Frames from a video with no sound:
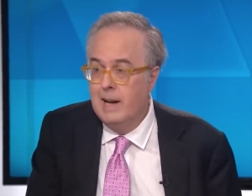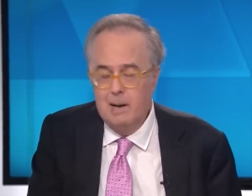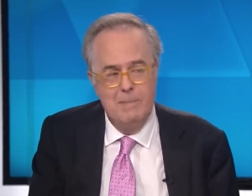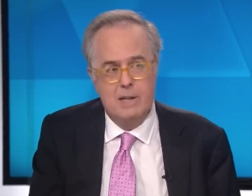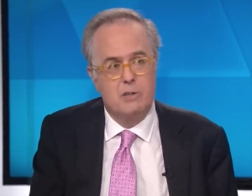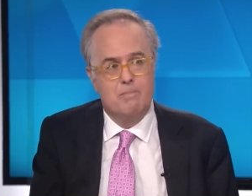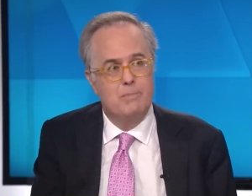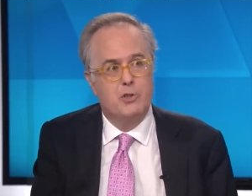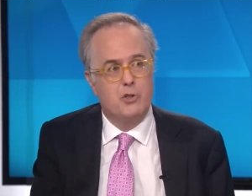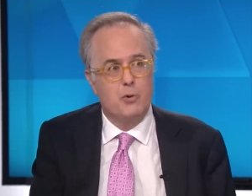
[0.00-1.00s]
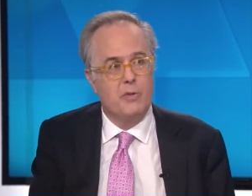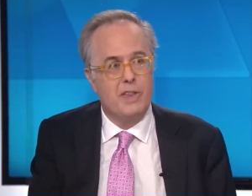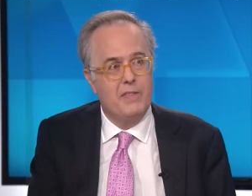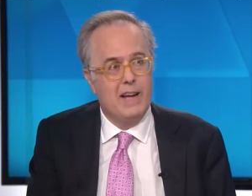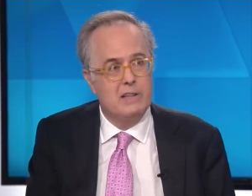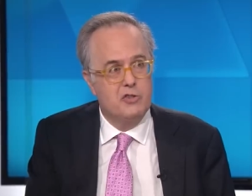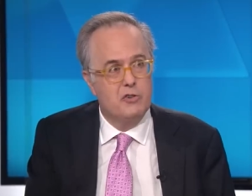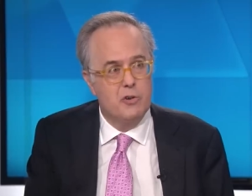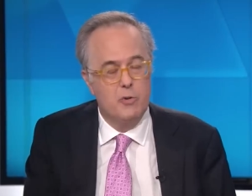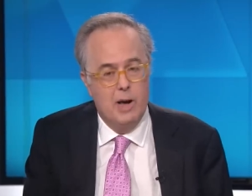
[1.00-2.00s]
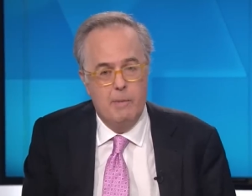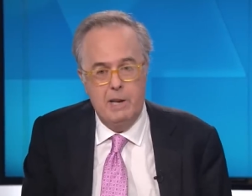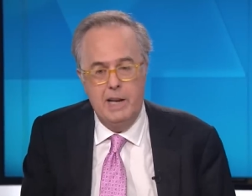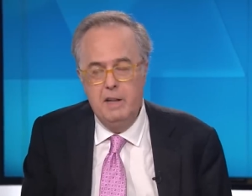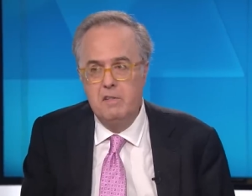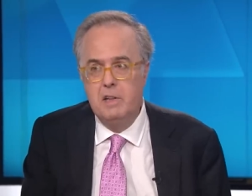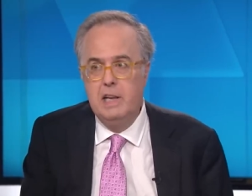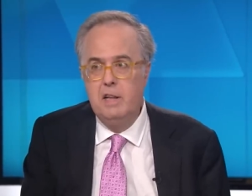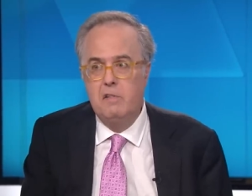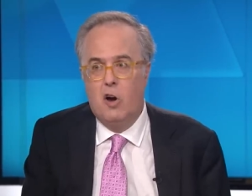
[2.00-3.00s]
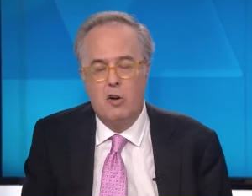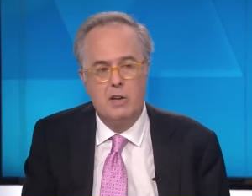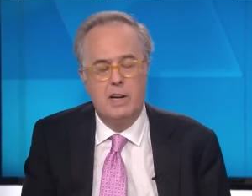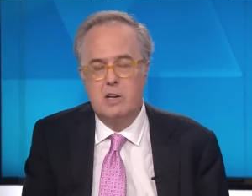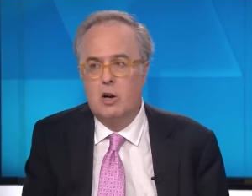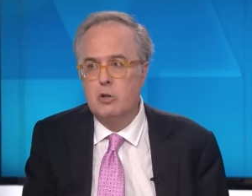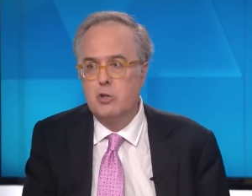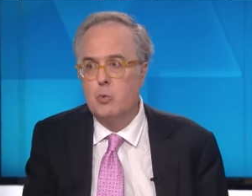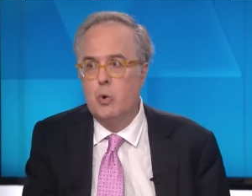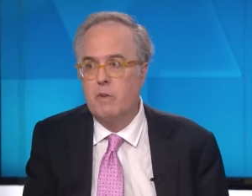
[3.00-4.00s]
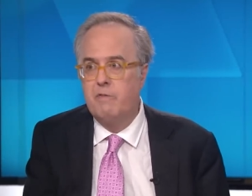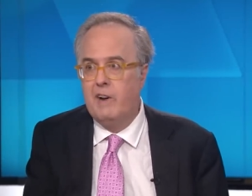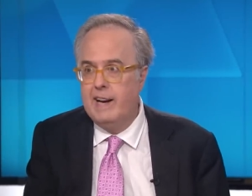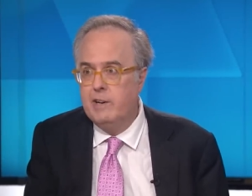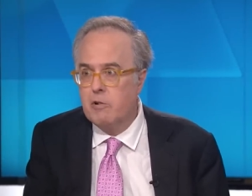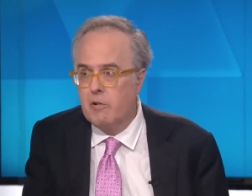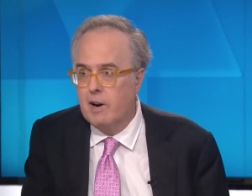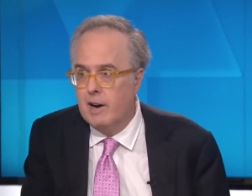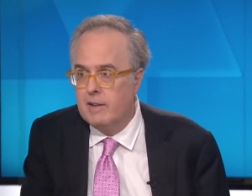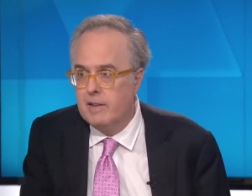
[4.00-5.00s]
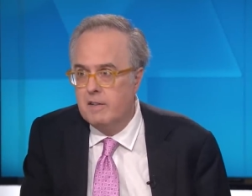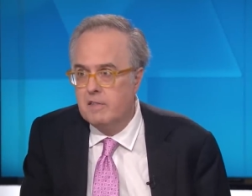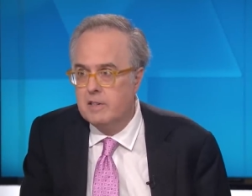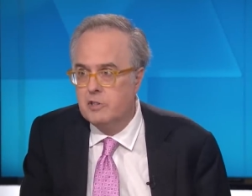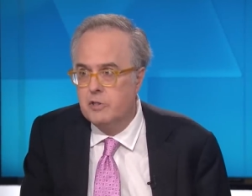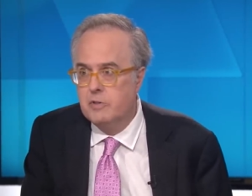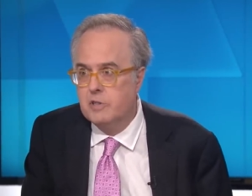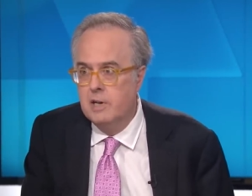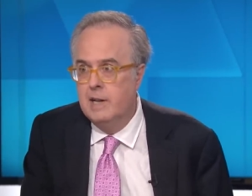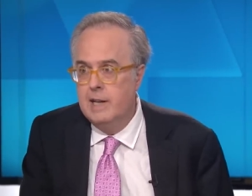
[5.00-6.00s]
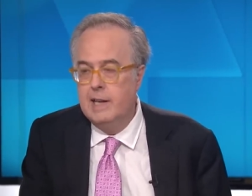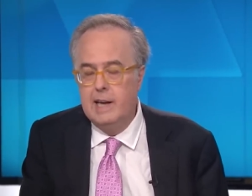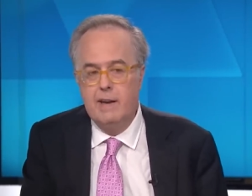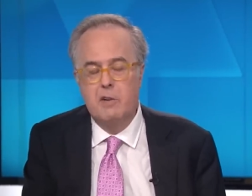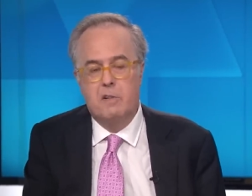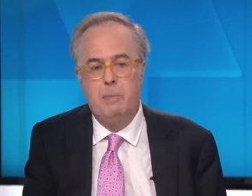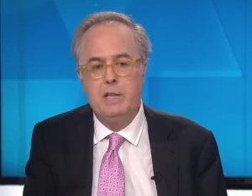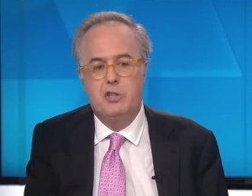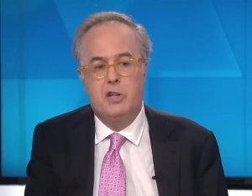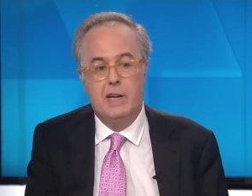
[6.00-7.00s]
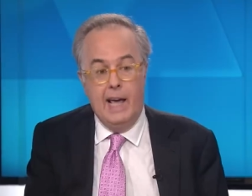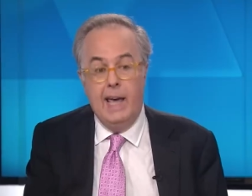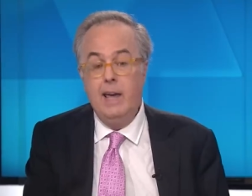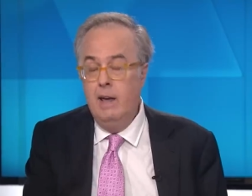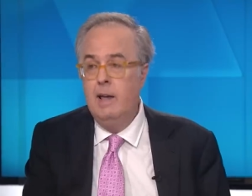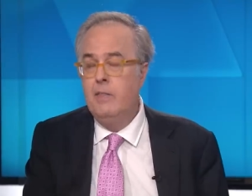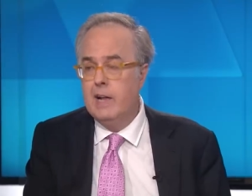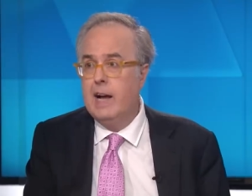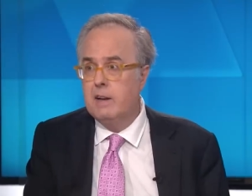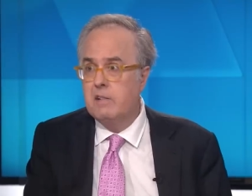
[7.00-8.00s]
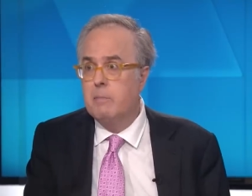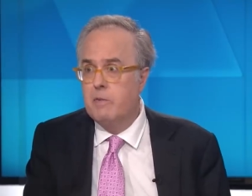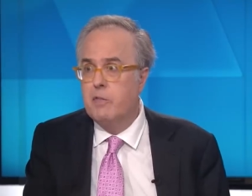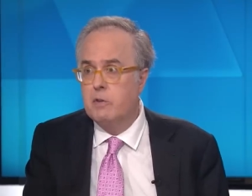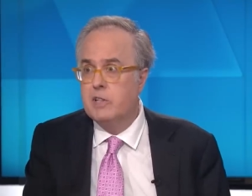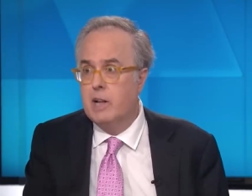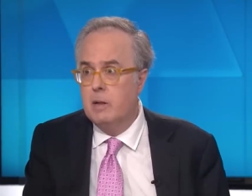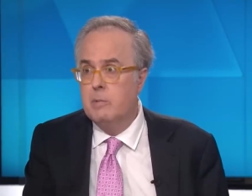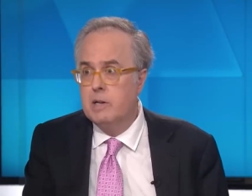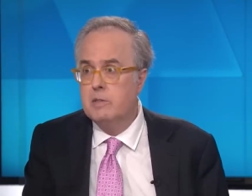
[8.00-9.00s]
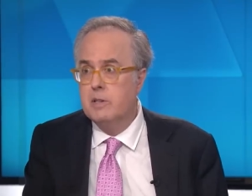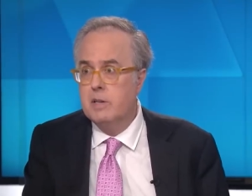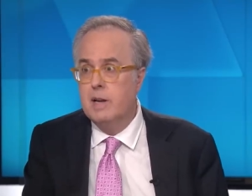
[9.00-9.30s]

I'm not sure that that's true. I mean, he's, he's hardly a culture war fighter on these issues. He gave a speech today that had some of those elements.